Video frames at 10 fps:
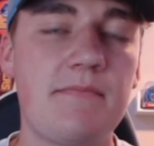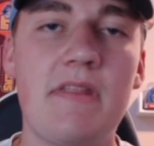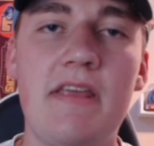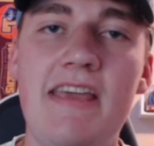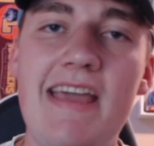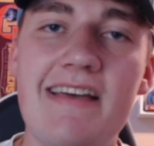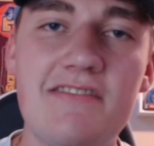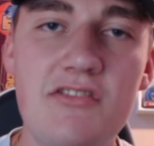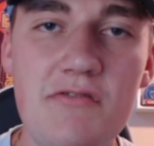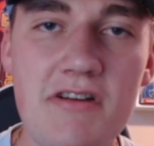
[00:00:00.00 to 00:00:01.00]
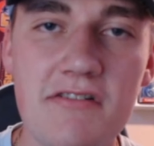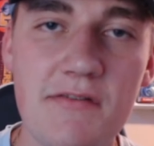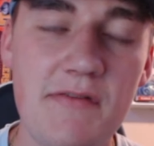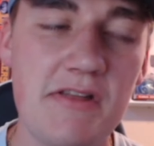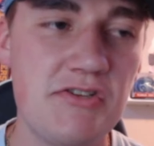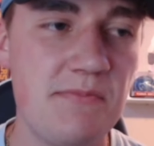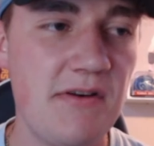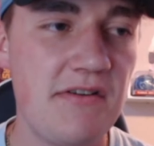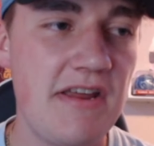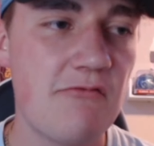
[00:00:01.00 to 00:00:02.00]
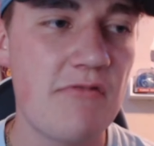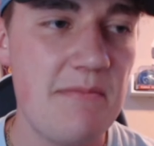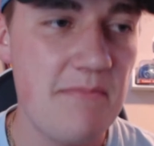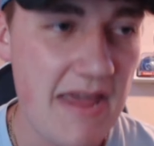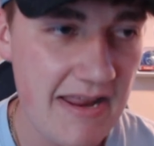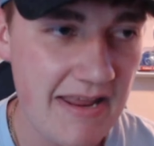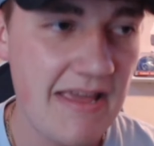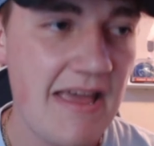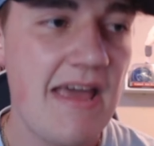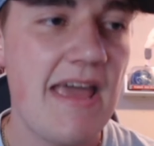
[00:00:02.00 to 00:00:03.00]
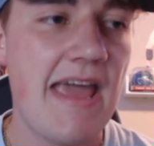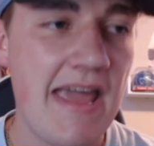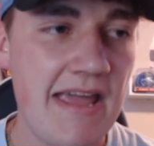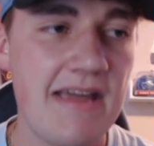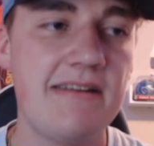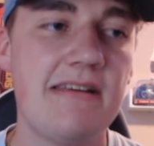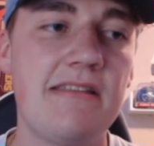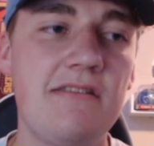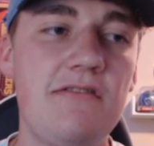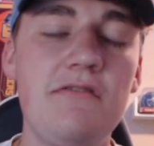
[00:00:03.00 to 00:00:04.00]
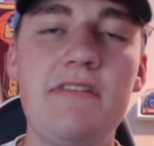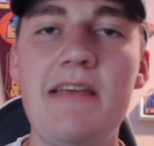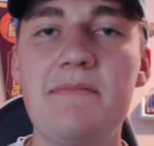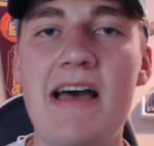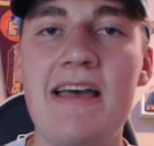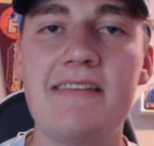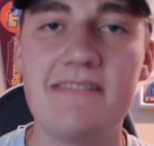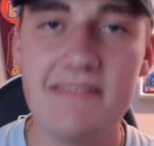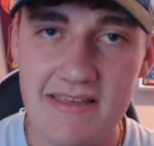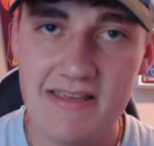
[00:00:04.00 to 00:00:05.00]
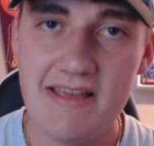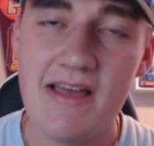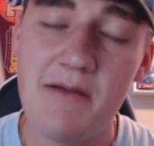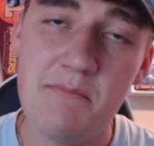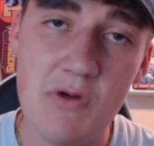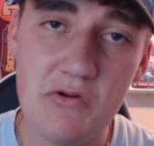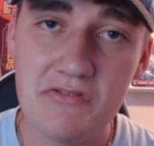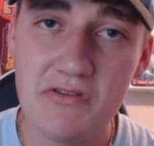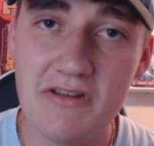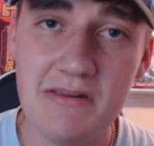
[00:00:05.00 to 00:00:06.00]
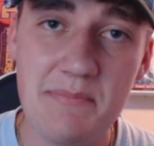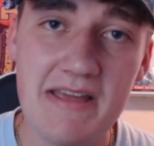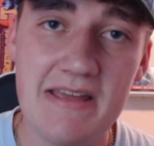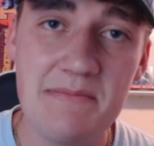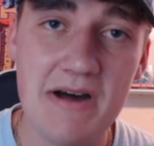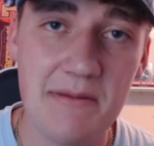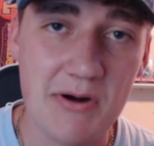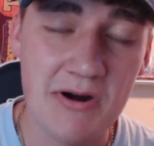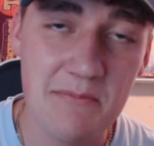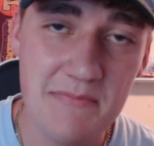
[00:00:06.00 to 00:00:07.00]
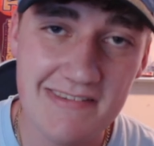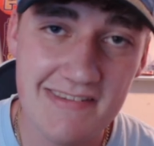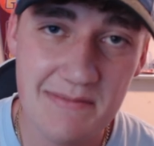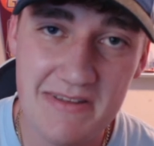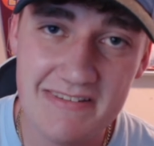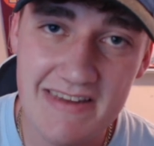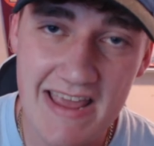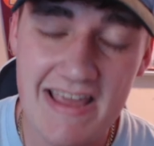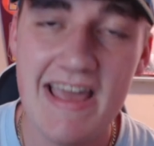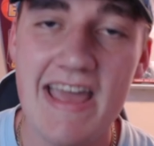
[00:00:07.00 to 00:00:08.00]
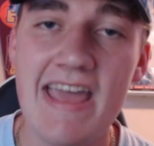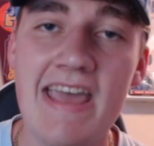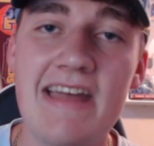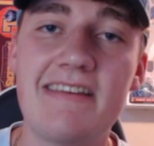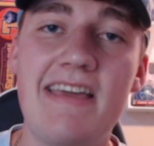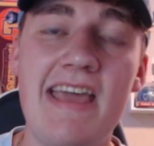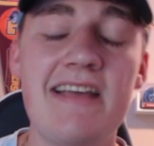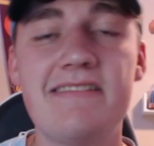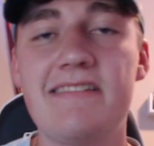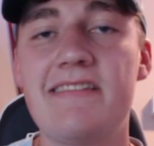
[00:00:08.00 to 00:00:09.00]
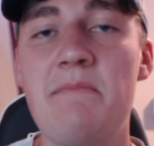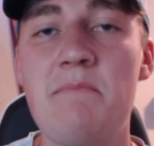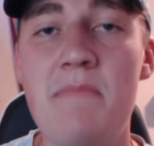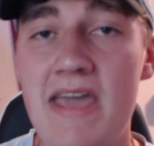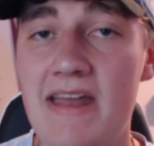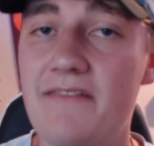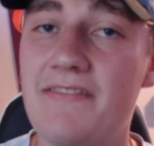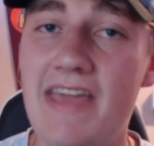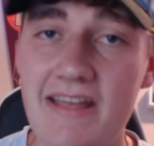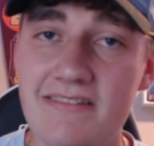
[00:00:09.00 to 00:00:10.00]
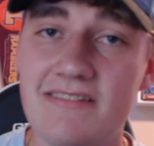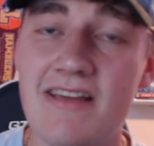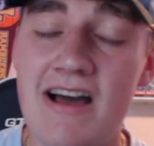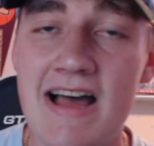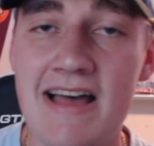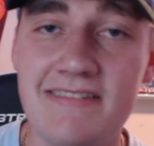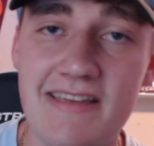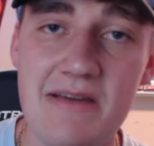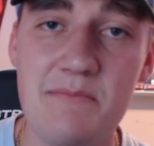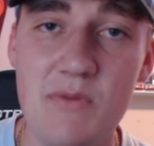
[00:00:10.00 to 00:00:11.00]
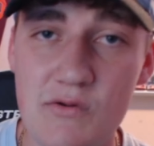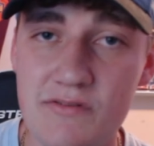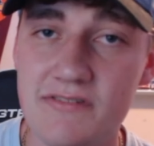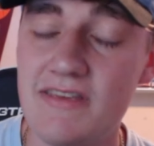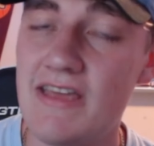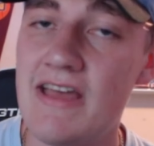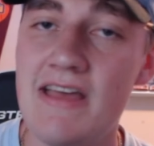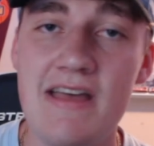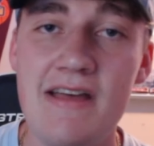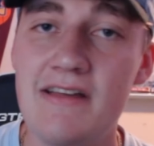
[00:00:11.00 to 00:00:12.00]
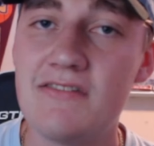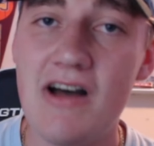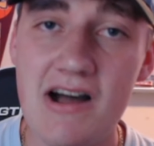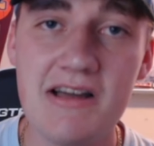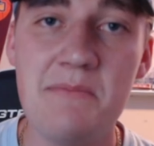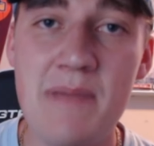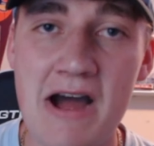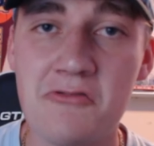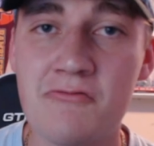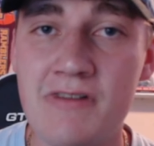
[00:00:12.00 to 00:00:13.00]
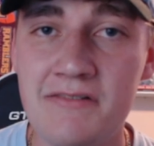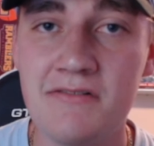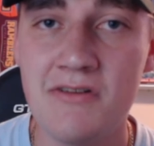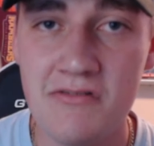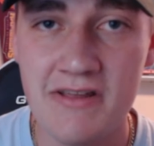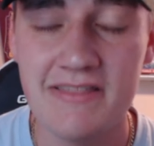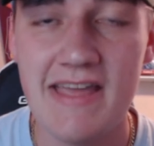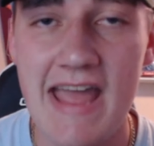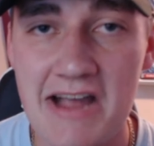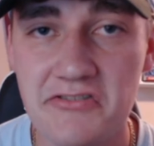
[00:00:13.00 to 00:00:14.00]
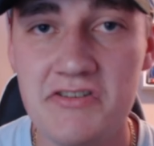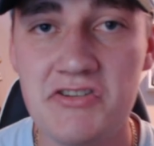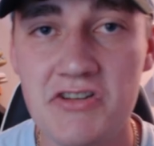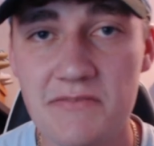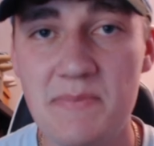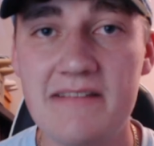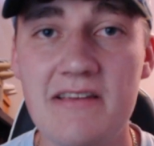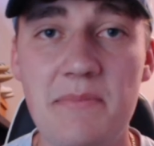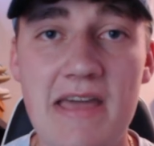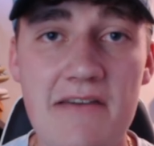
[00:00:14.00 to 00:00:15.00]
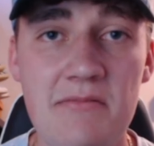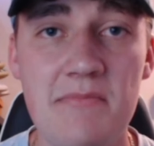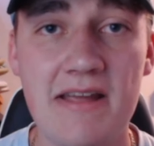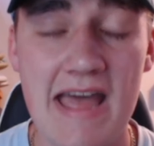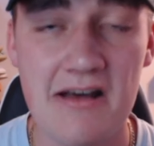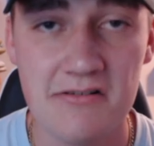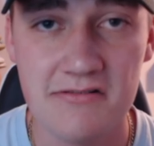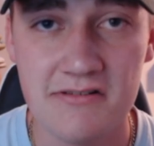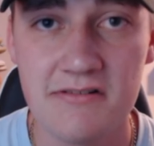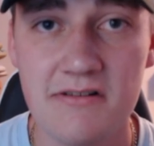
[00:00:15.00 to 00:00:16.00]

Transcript: He has 2 years of eligibility remaining, and the two teams I see most looking to pick him up are Mississippi State and Kansas. And man, if Kansas got Isaiah Mosley, talk about reloading. They actually just picked up Kevin McCowler